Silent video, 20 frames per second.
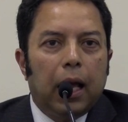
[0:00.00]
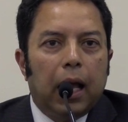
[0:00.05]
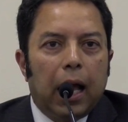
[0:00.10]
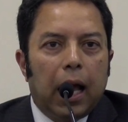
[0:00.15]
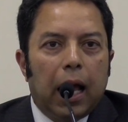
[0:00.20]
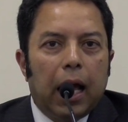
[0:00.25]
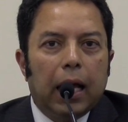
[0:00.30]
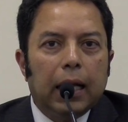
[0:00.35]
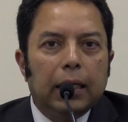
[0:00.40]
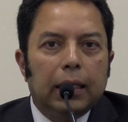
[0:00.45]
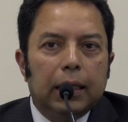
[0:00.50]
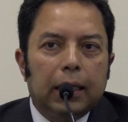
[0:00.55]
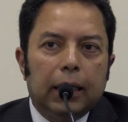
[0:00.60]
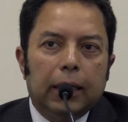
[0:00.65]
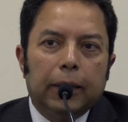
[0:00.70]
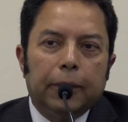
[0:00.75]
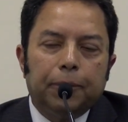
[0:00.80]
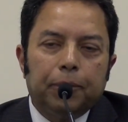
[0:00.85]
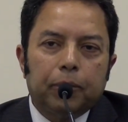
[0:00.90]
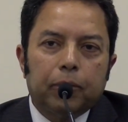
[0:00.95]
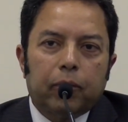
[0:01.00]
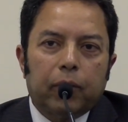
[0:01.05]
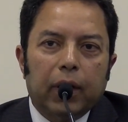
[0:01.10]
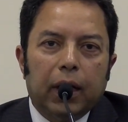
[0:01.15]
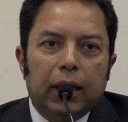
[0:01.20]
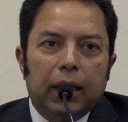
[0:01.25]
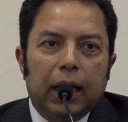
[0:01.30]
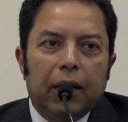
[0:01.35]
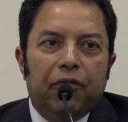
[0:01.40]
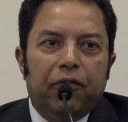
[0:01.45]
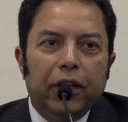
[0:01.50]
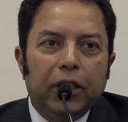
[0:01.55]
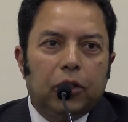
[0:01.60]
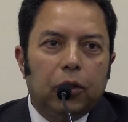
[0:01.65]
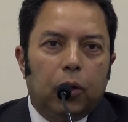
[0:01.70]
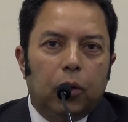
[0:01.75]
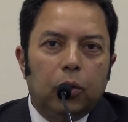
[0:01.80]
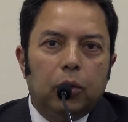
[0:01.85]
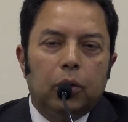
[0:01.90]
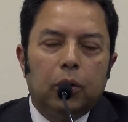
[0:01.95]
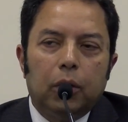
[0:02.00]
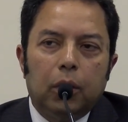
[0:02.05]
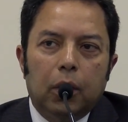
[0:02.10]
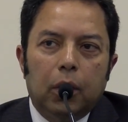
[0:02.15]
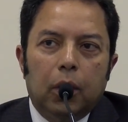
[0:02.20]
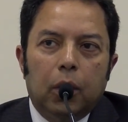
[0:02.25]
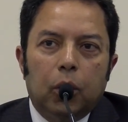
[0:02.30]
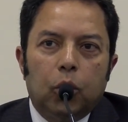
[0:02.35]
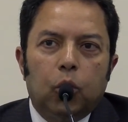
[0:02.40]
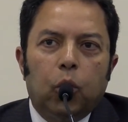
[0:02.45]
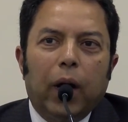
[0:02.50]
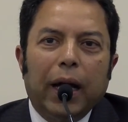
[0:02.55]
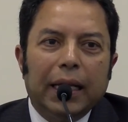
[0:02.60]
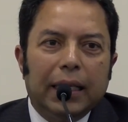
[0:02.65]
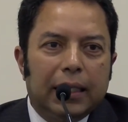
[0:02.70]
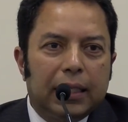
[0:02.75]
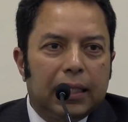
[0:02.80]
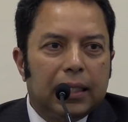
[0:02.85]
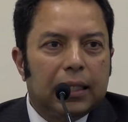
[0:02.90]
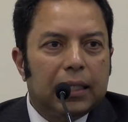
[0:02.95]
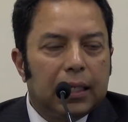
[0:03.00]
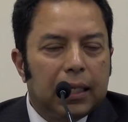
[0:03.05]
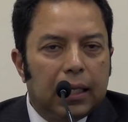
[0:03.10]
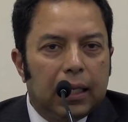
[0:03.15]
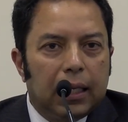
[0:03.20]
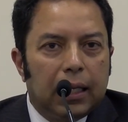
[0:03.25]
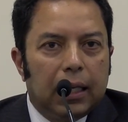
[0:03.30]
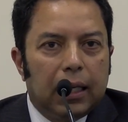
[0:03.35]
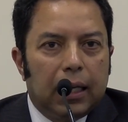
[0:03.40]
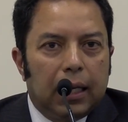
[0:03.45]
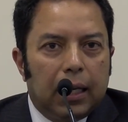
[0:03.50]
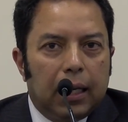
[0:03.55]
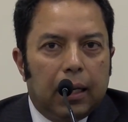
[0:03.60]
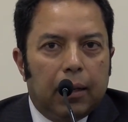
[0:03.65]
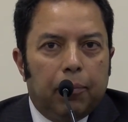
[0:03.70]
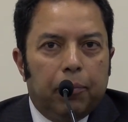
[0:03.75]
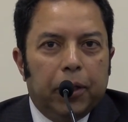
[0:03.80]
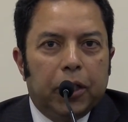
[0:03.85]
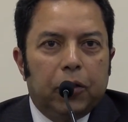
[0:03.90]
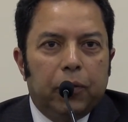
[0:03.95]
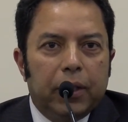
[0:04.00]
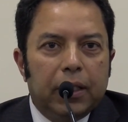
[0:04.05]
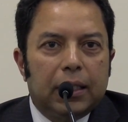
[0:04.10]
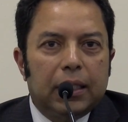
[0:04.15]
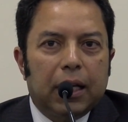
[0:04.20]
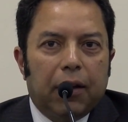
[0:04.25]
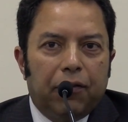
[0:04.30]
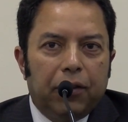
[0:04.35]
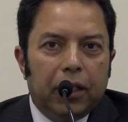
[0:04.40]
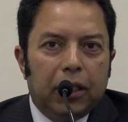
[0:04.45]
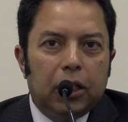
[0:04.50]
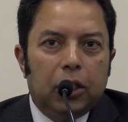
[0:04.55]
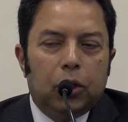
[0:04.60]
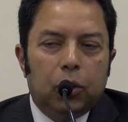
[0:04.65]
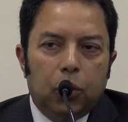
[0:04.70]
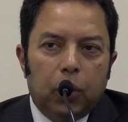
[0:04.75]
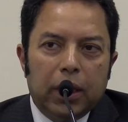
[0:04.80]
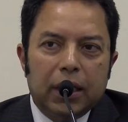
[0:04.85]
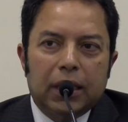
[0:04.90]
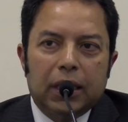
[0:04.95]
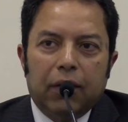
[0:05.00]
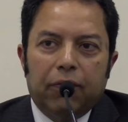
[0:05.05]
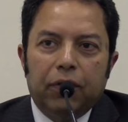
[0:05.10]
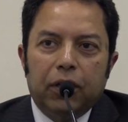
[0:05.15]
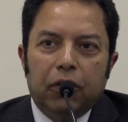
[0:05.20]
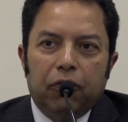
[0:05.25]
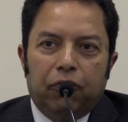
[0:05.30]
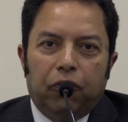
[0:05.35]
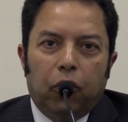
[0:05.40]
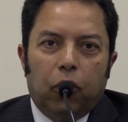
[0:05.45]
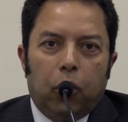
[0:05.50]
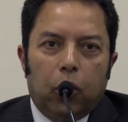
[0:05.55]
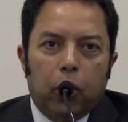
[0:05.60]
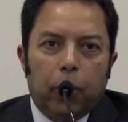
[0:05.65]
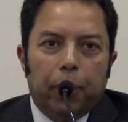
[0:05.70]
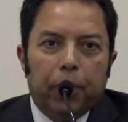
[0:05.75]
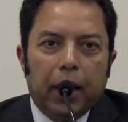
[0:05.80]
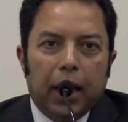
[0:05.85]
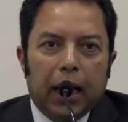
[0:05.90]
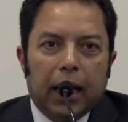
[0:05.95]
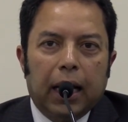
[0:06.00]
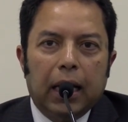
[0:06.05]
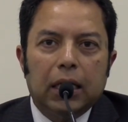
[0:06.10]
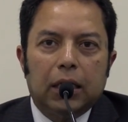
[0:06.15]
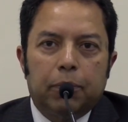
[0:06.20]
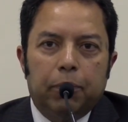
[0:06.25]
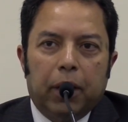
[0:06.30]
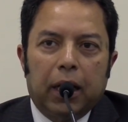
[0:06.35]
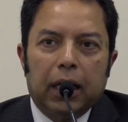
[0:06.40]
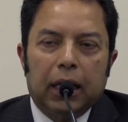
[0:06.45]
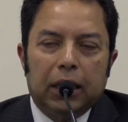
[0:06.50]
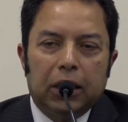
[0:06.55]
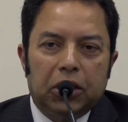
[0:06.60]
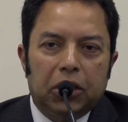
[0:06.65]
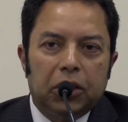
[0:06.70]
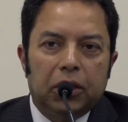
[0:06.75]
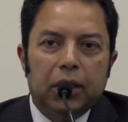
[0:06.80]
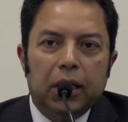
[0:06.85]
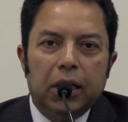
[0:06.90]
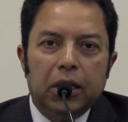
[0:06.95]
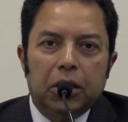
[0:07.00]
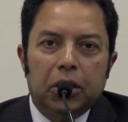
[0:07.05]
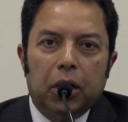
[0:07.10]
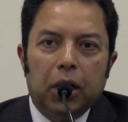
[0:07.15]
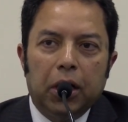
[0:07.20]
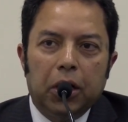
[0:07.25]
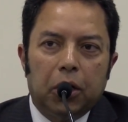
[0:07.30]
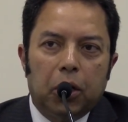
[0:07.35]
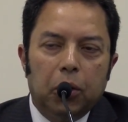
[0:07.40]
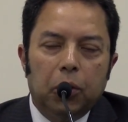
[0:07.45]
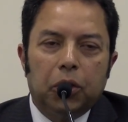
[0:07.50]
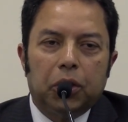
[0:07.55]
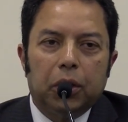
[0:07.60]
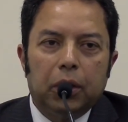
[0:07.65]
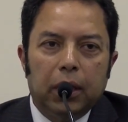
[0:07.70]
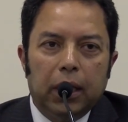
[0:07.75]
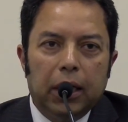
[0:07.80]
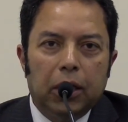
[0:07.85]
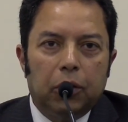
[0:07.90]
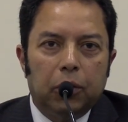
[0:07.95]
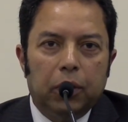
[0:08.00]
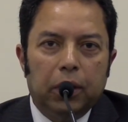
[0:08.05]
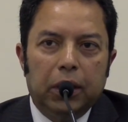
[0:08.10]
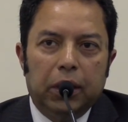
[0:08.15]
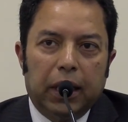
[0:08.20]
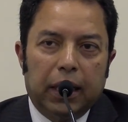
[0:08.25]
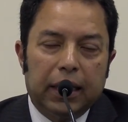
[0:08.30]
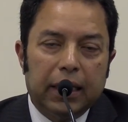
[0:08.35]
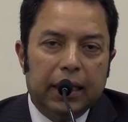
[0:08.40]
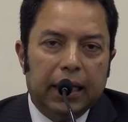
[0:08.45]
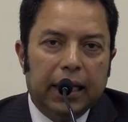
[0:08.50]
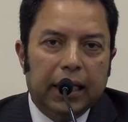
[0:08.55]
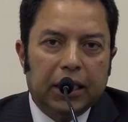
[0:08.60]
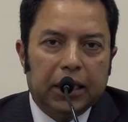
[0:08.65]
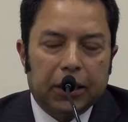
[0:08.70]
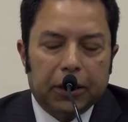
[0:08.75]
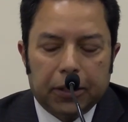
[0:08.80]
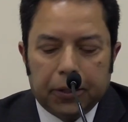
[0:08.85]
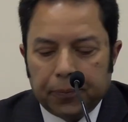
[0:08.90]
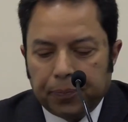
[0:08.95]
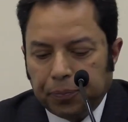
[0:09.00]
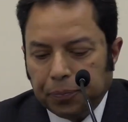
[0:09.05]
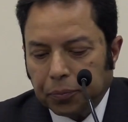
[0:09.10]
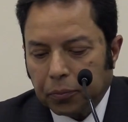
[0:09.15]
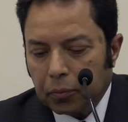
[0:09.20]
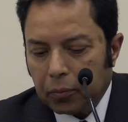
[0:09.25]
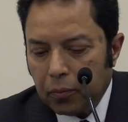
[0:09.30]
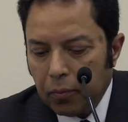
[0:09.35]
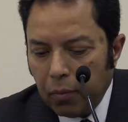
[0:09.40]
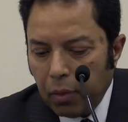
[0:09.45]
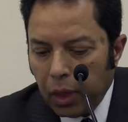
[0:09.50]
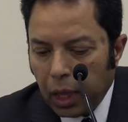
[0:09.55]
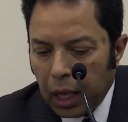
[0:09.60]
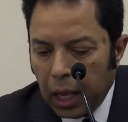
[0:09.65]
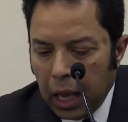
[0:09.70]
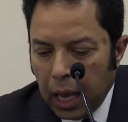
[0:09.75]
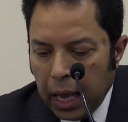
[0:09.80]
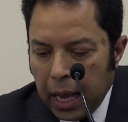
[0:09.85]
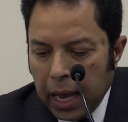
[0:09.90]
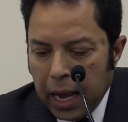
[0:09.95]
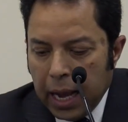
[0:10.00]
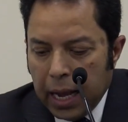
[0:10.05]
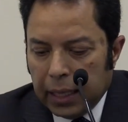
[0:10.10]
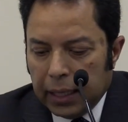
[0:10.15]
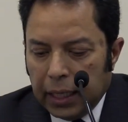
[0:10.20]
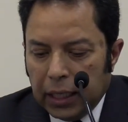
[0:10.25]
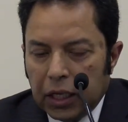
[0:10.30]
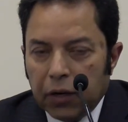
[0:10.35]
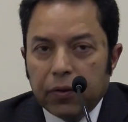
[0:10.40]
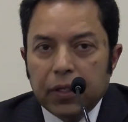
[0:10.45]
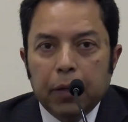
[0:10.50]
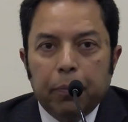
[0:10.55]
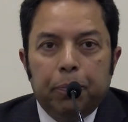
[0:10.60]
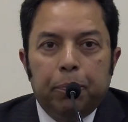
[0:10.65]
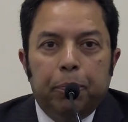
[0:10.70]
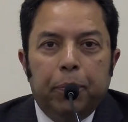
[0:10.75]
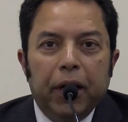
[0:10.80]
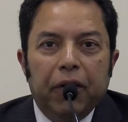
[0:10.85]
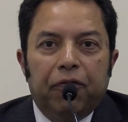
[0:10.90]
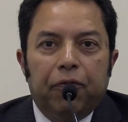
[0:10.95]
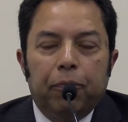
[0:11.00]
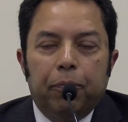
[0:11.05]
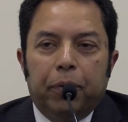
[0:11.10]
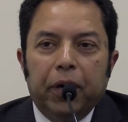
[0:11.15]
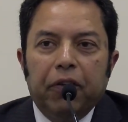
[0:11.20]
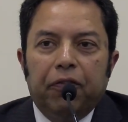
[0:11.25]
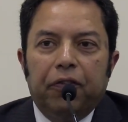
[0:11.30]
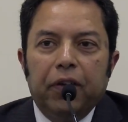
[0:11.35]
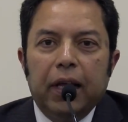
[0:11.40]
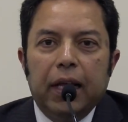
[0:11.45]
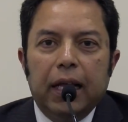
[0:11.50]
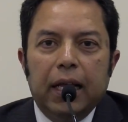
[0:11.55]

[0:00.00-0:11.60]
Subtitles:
and they vetoed twice between 72 and 74 against Bangladesh's inclusion into the United Nations. Then there was a brief